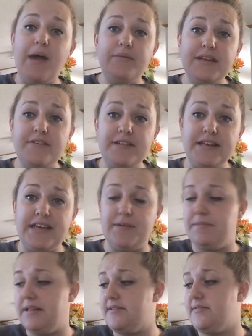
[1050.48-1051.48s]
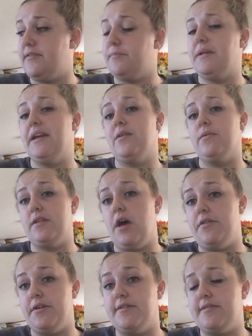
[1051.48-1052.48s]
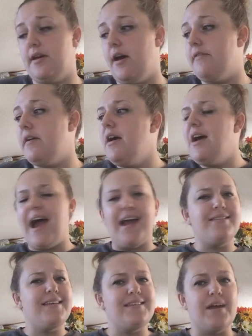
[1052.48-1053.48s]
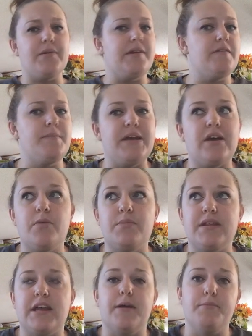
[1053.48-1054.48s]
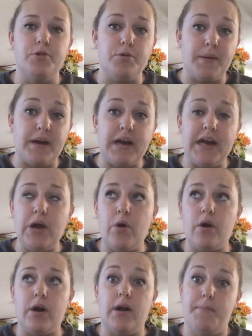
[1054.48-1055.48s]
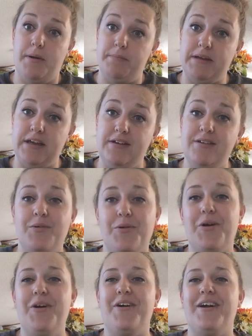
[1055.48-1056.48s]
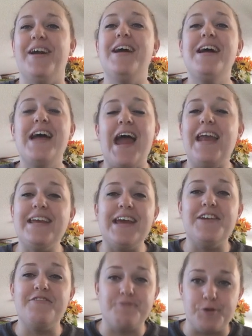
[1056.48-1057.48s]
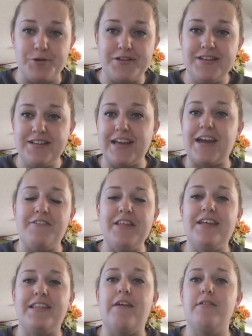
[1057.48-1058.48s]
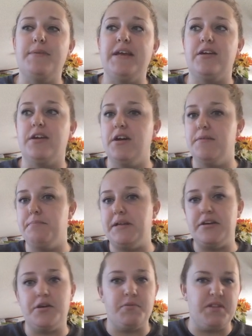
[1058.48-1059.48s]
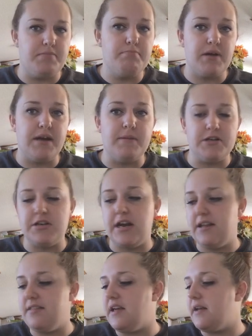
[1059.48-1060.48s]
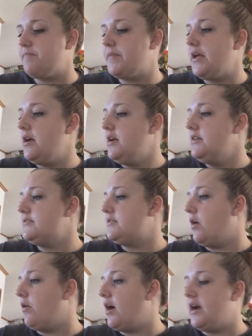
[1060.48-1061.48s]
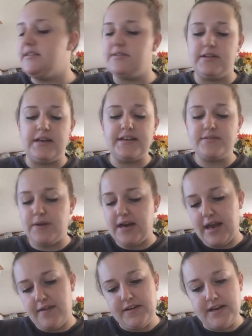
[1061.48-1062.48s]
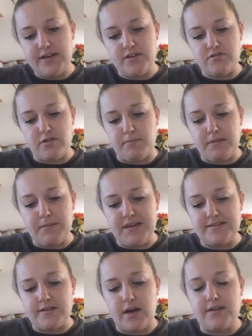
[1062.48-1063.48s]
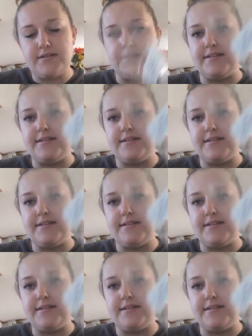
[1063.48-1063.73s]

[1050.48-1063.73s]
I will definitely keep this for blending with other stuff. I think that would even be good with, like, a blueberry or a pumpkin or any kind of fruit. Like, I feel like that would be a good blender with pretty much anything. So, alright, so the next one I have here is from Mimi's Tarts.